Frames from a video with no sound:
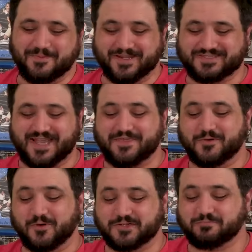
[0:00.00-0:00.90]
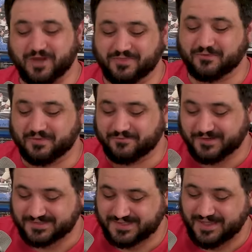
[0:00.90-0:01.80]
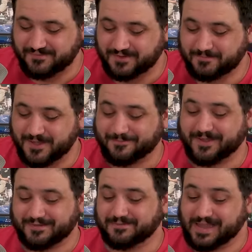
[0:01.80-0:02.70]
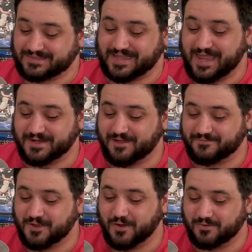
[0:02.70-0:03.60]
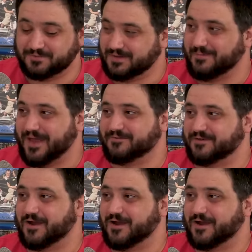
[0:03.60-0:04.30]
But instead, the orcs break through the first level. Mm-hmm. Pippin lets Gandalf know about